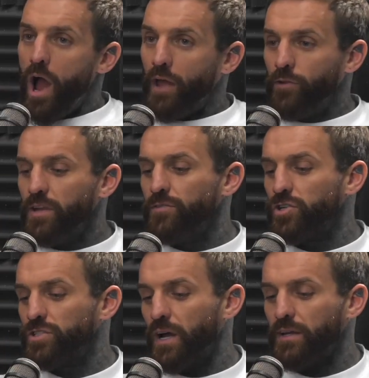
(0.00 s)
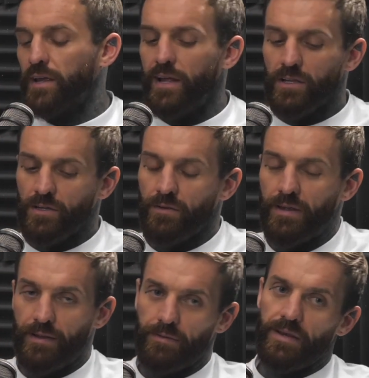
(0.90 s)
And not even just that,
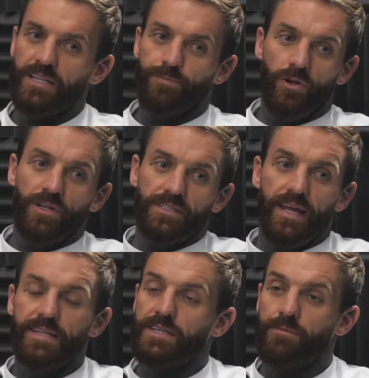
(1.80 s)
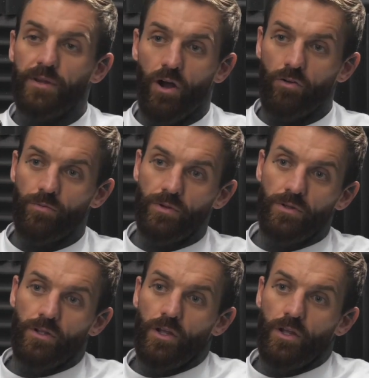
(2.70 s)
let's be honest, kids can be horrible.